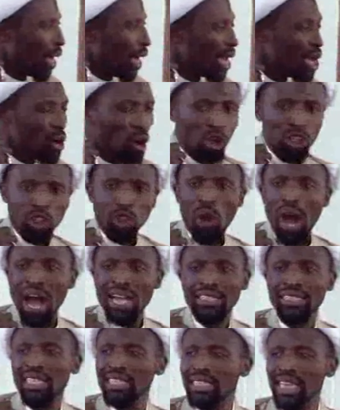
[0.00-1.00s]
He also
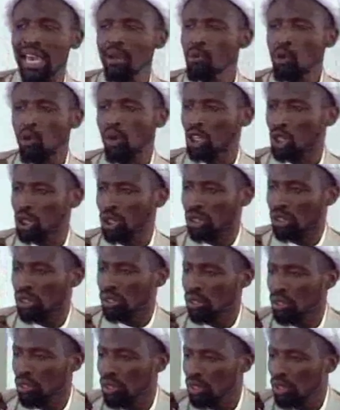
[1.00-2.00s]
asked the same
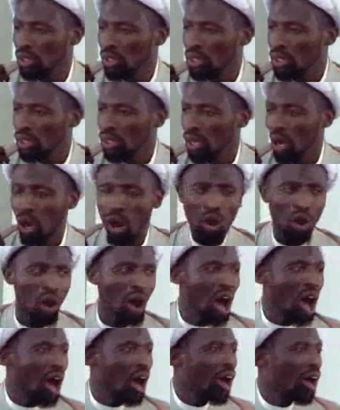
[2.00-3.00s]
question. Oh
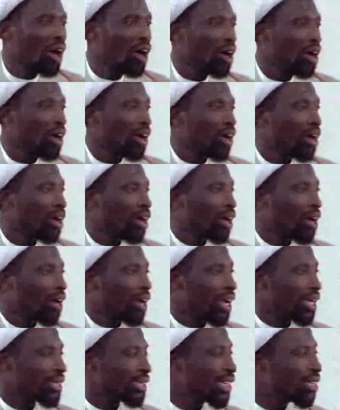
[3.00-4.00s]

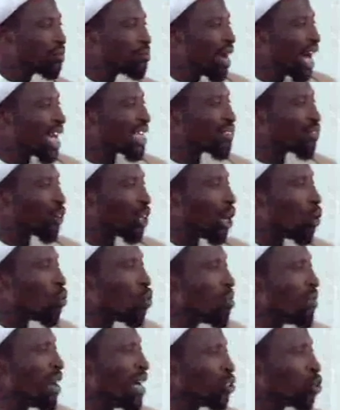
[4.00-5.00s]
God, is it must for the
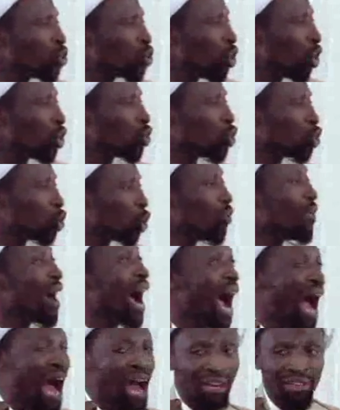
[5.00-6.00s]
woman to go to
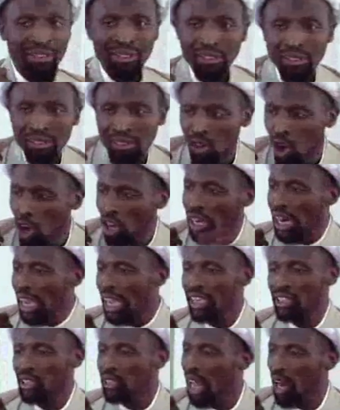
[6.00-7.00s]
Jumu'ah,
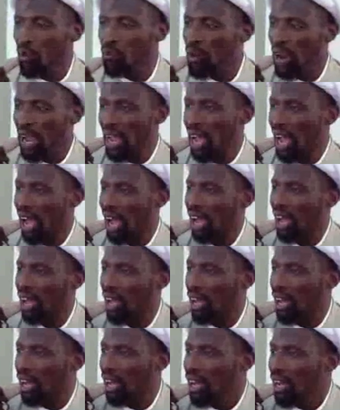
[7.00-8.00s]
congregational
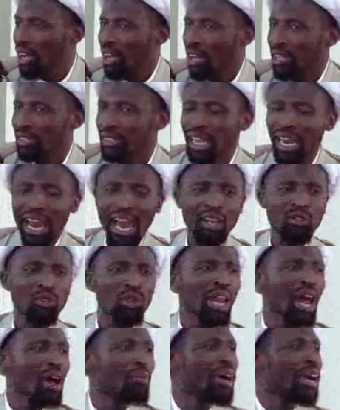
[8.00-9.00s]
prayer? Then
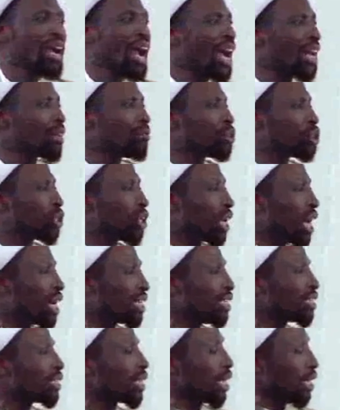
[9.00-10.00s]
Ayatollah Makarim
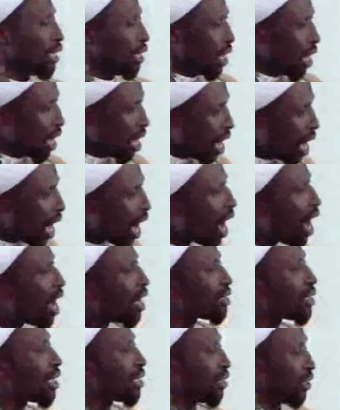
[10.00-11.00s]
Shirazi said,
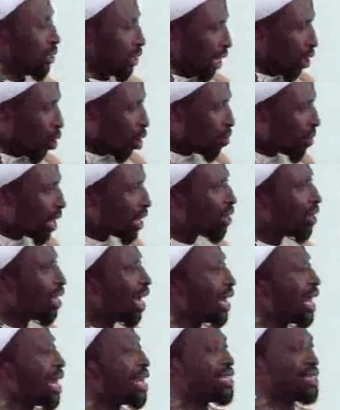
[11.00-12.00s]
yes, it is recommended
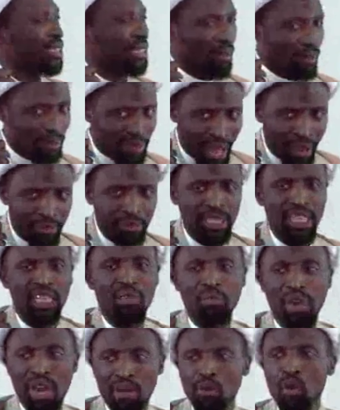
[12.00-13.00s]
and sometimes
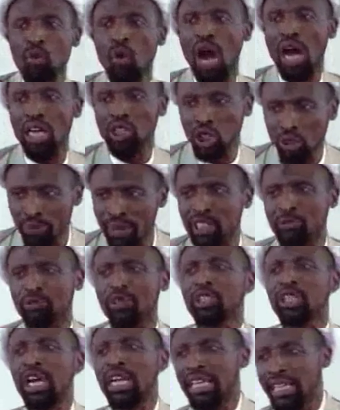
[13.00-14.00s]
it may be wajib,
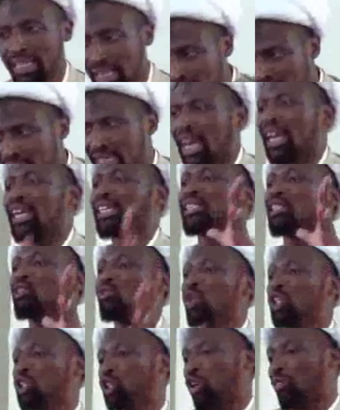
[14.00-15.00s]
especially in this current
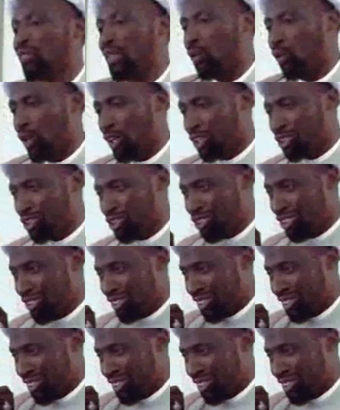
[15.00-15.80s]
situation of the world.